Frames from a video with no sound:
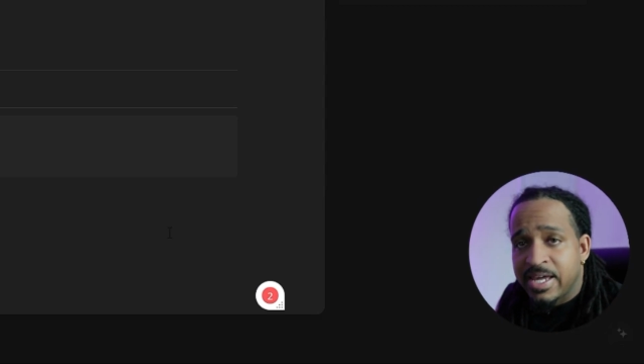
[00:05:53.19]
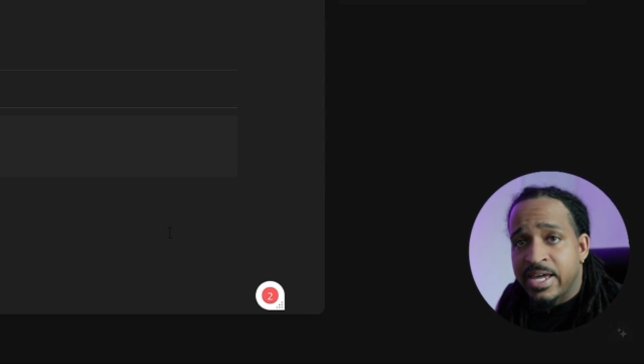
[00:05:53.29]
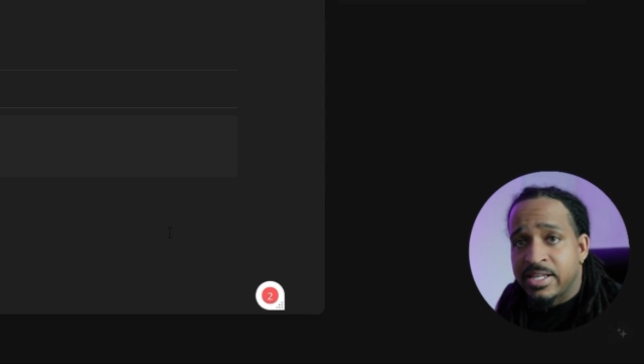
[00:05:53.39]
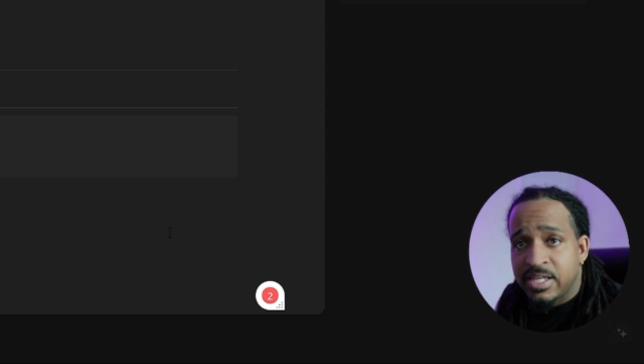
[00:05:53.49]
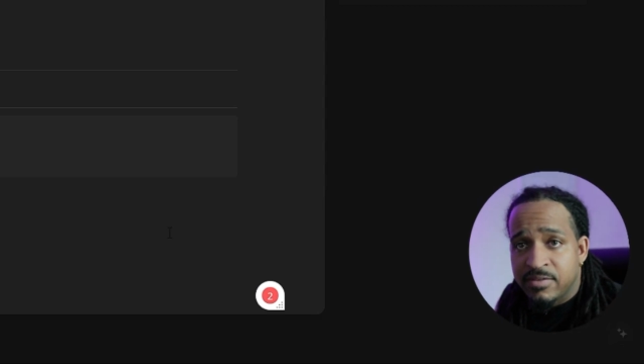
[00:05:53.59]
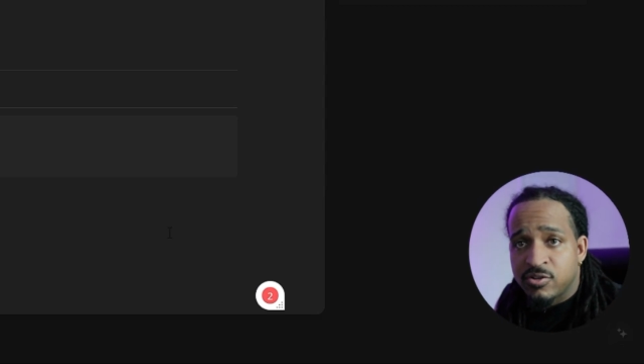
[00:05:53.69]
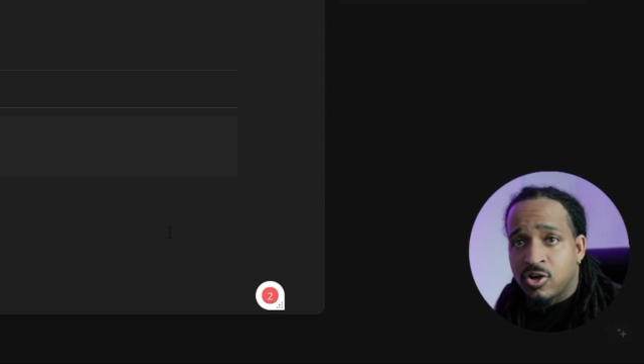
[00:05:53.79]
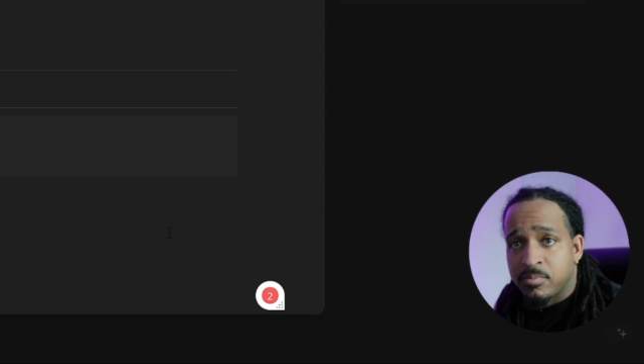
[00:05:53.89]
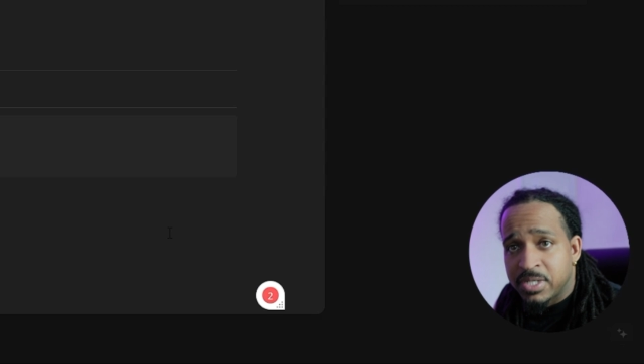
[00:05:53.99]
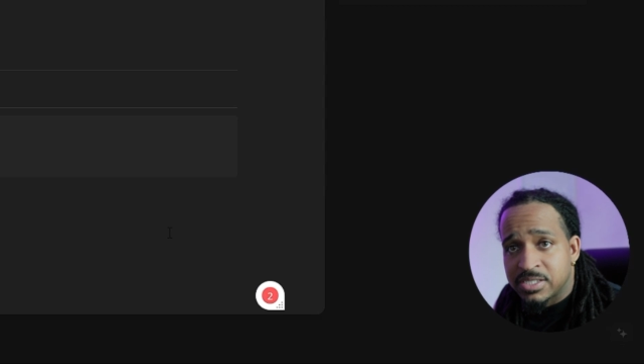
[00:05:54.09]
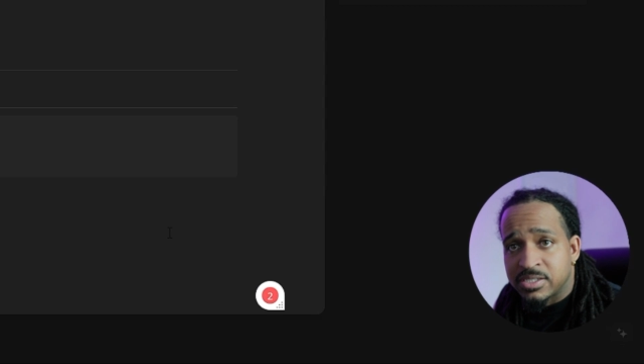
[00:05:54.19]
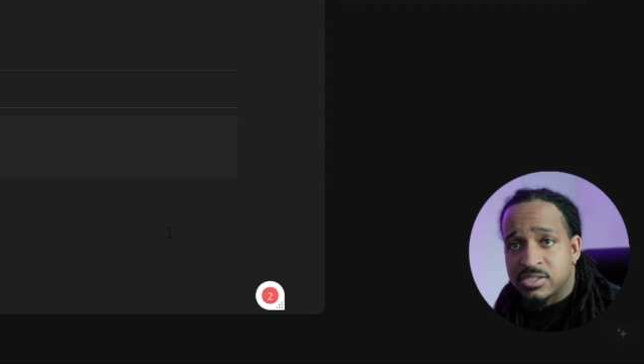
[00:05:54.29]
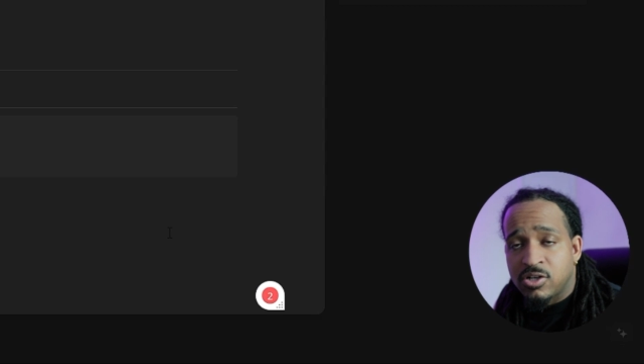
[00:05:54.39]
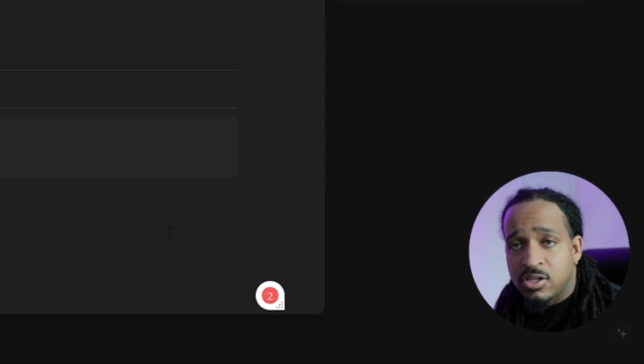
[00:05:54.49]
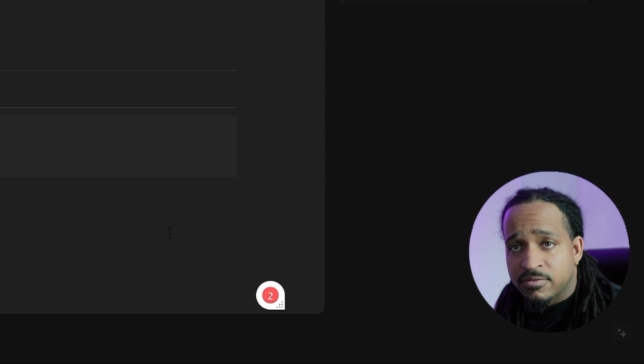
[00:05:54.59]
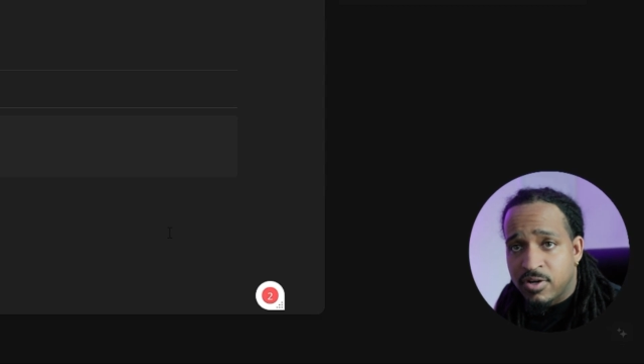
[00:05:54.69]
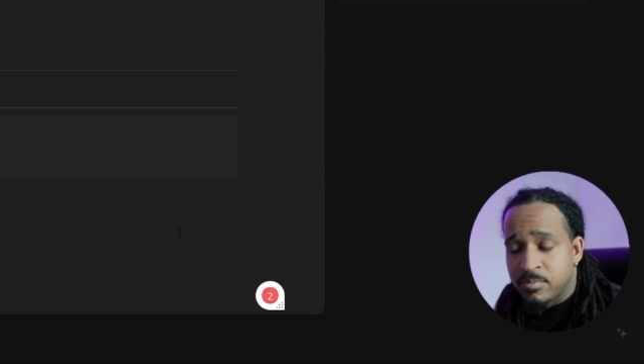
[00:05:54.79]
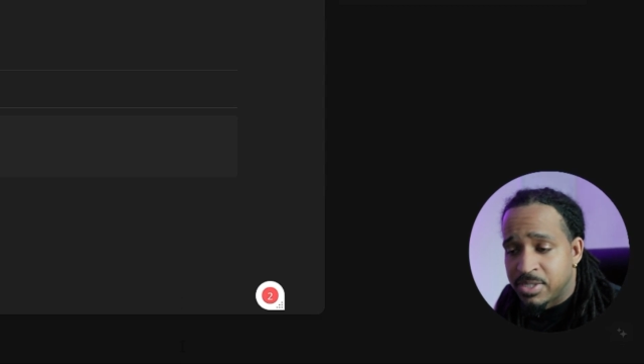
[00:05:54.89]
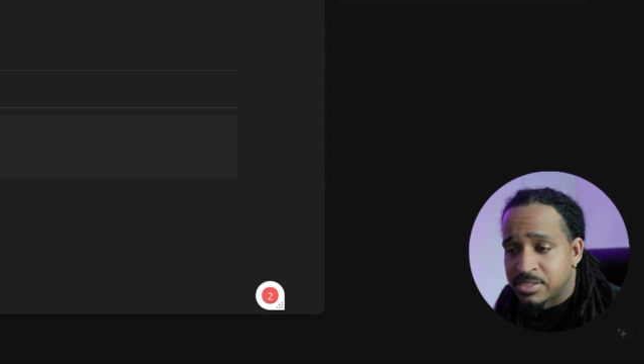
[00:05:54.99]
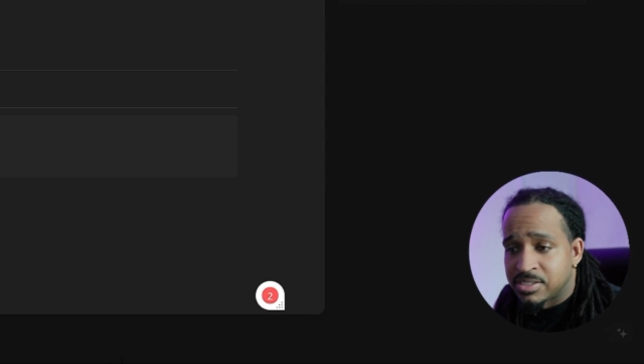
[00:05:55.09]
and even our business, all of our
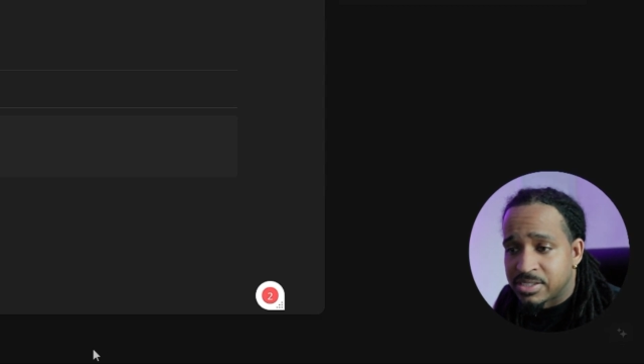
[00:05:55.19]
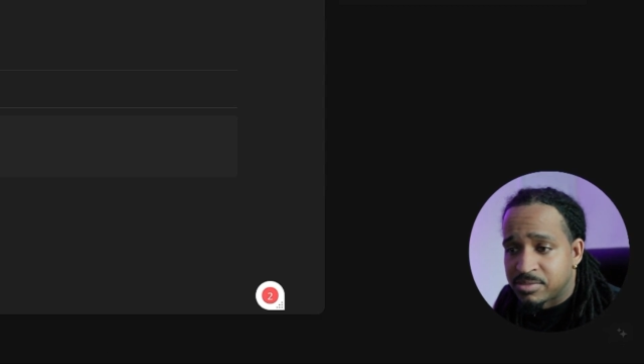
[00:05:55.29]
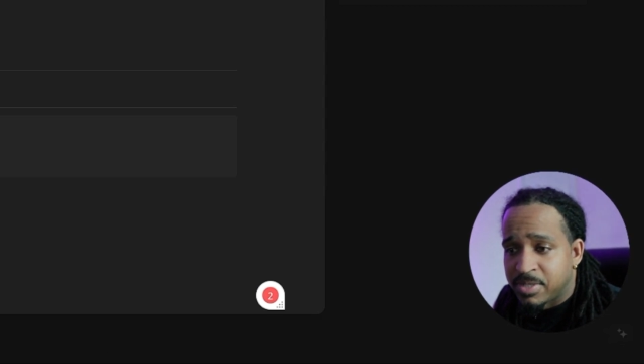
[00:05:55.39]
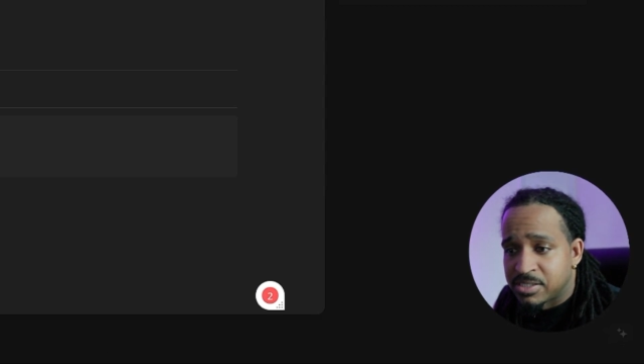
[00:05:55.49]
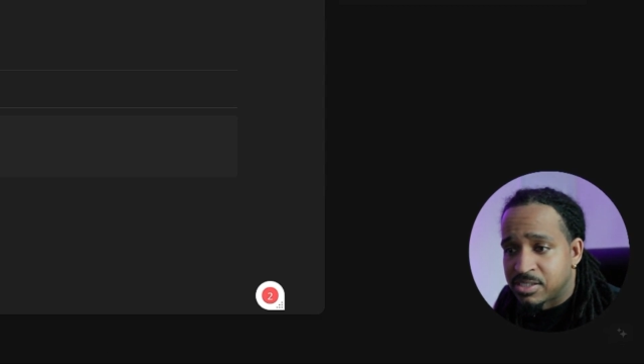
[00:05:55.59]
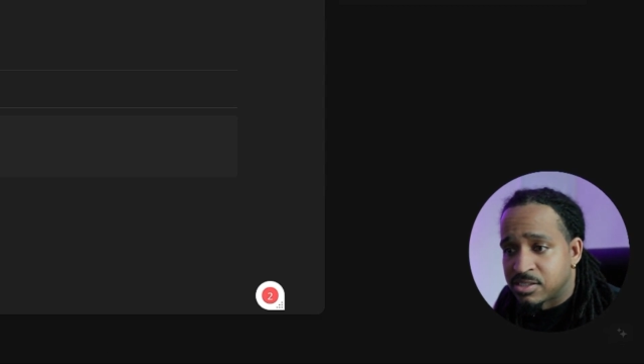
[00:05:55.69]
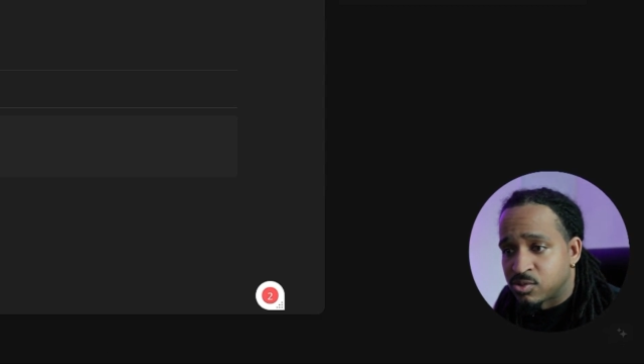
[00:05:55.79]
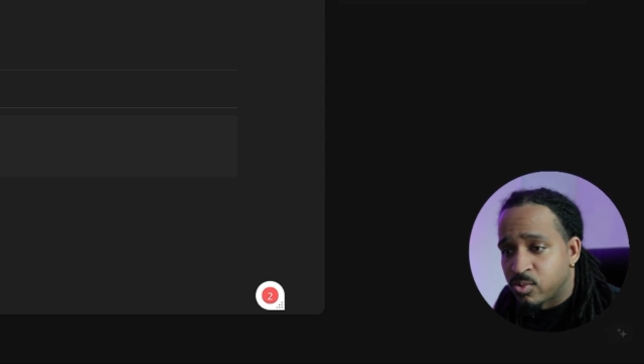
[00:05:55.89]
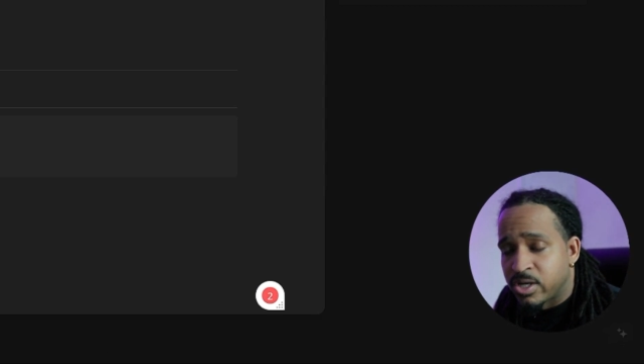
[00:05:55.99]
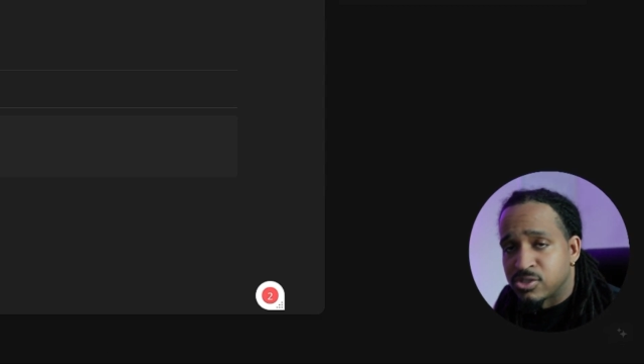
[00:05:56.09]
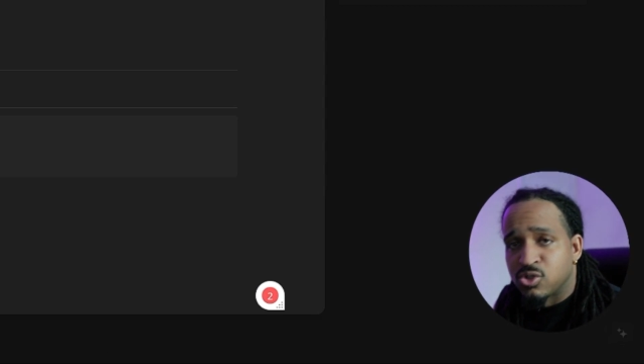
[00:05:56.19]
business expenses as well.